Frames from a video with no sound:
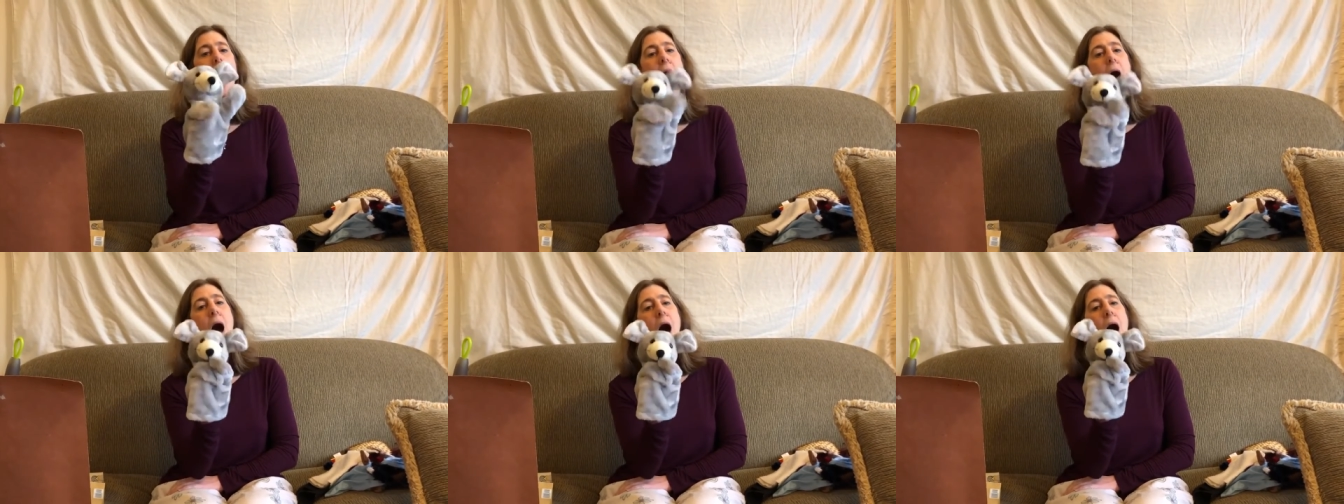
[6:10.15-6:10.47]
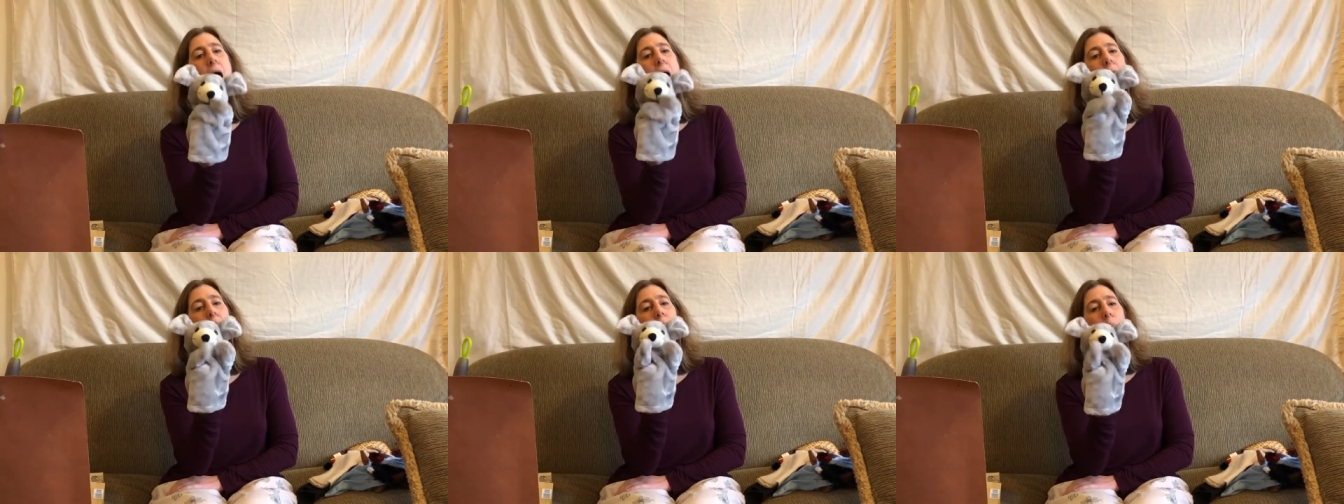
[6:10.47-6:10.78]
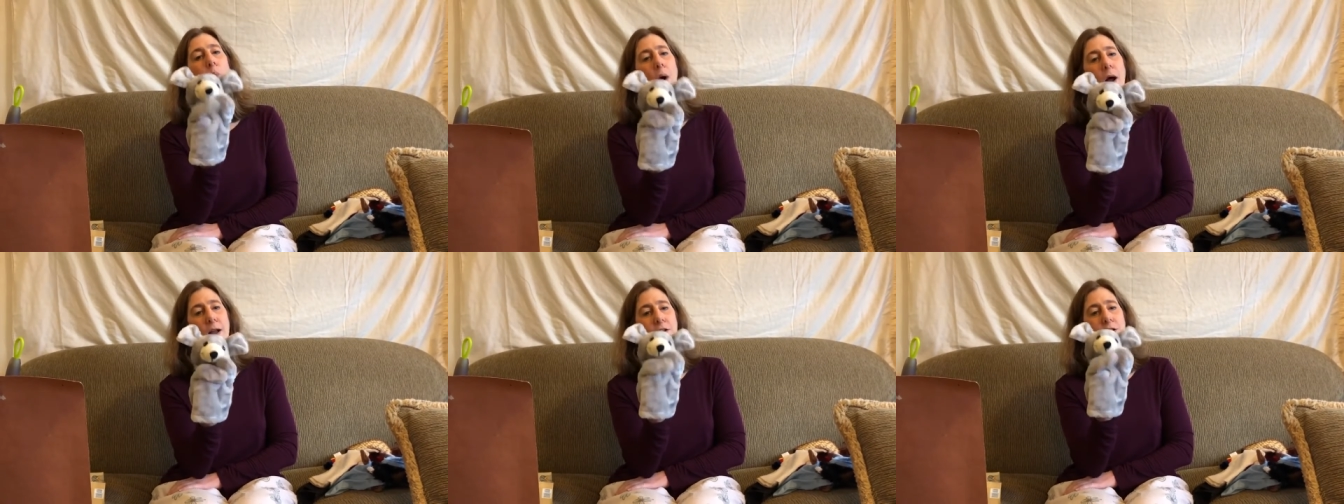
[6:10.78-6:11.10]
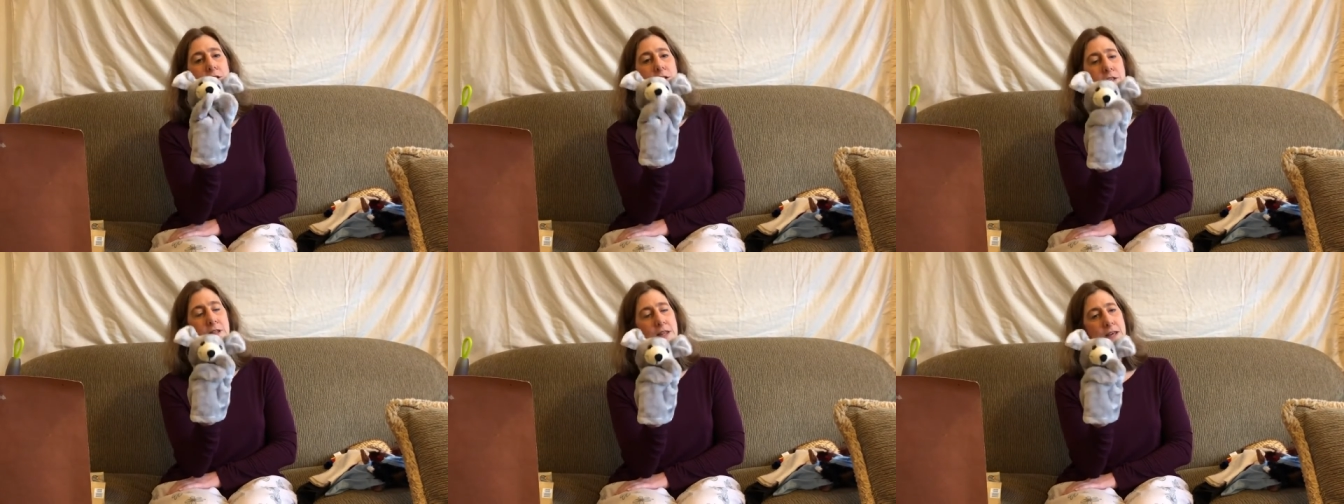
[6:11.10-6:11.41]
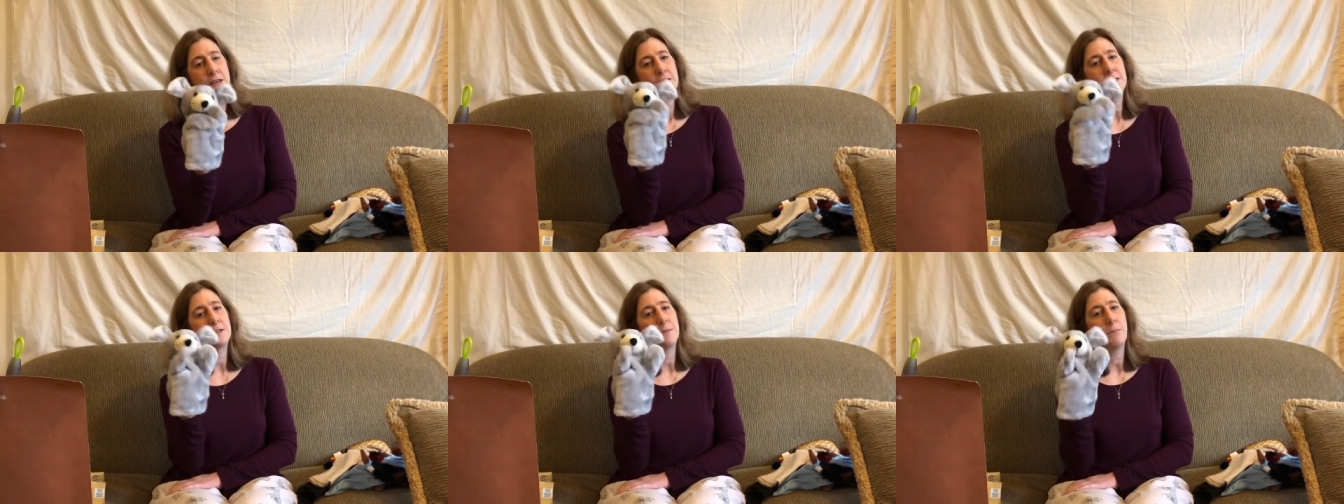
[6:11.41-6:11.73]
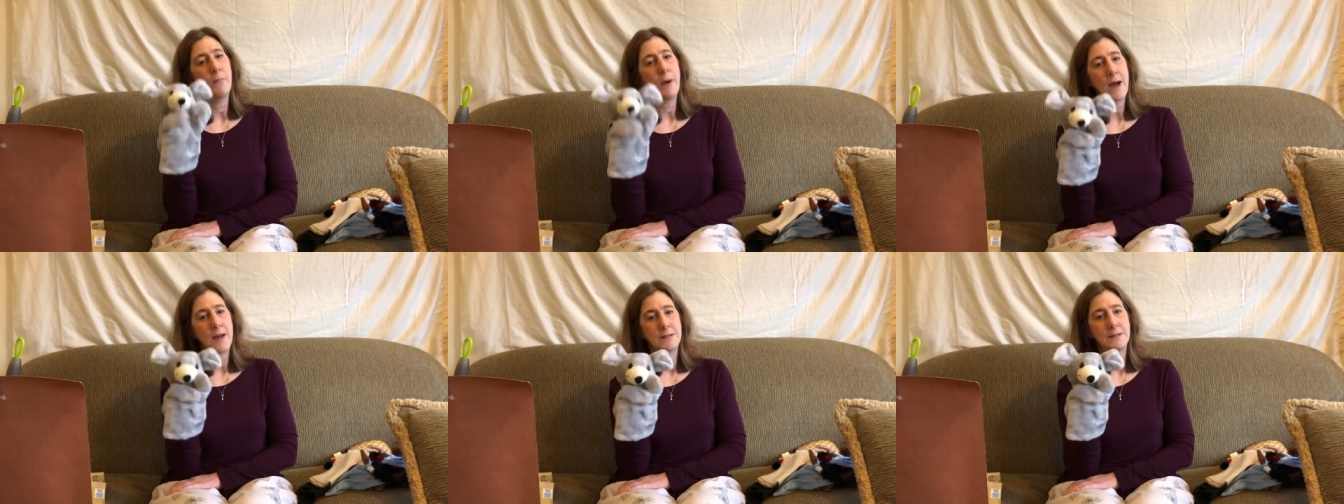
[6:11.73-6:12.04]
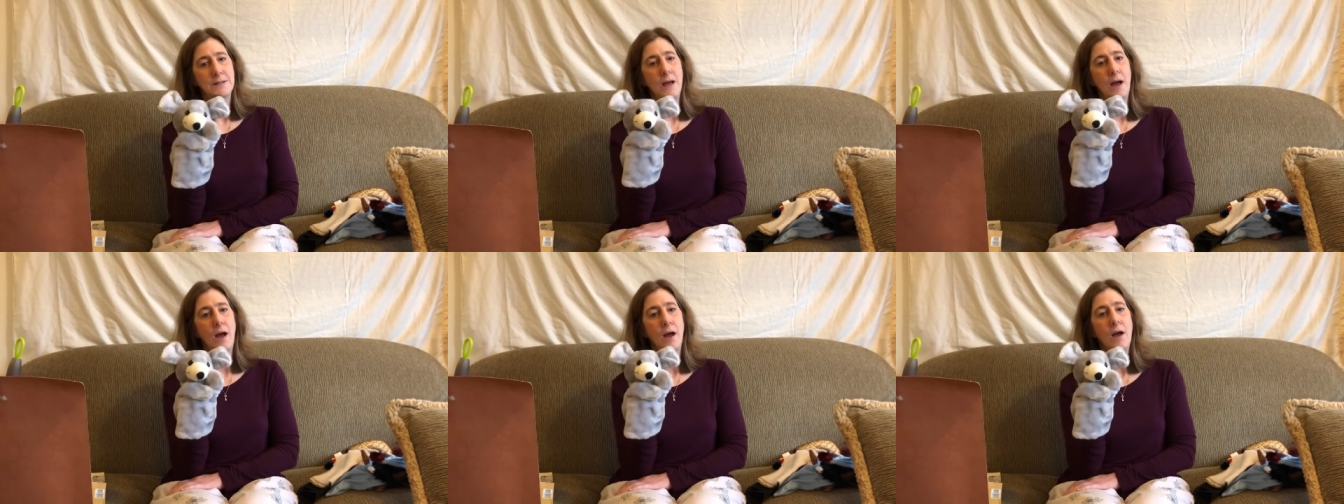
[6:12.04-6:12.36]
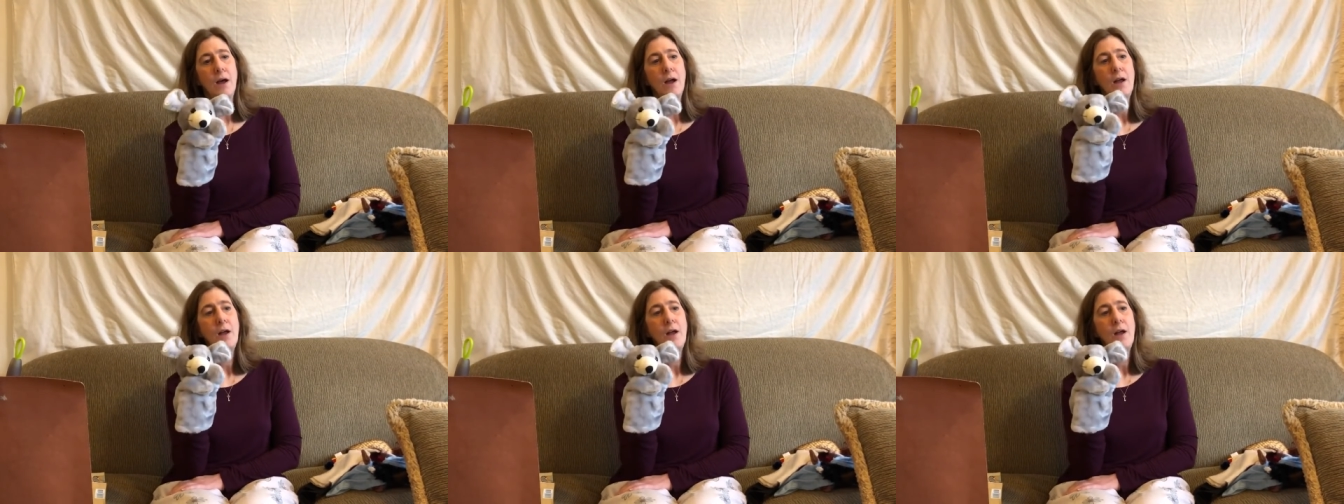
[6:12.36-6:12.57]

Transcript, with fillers: I watched this matzah